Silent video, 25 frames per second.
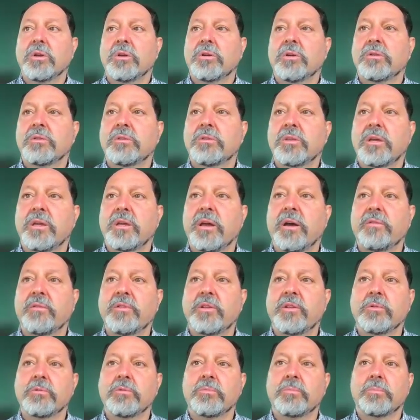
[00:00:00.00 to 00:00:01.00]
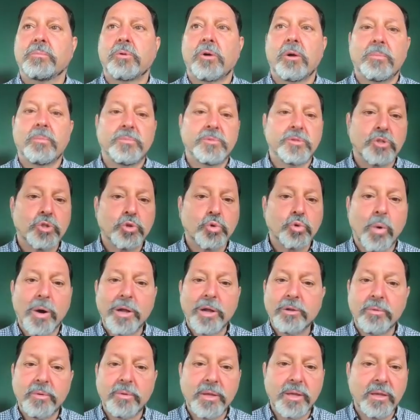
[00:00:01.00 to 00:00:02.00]
They have little problems
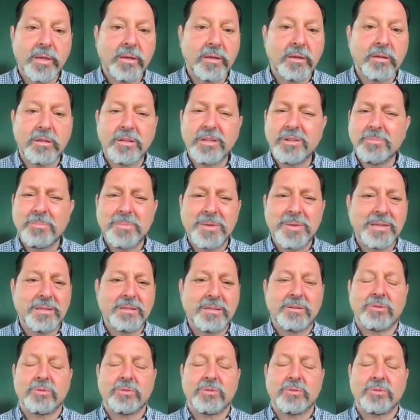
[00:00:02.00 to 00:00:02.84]
swallowing a little bit,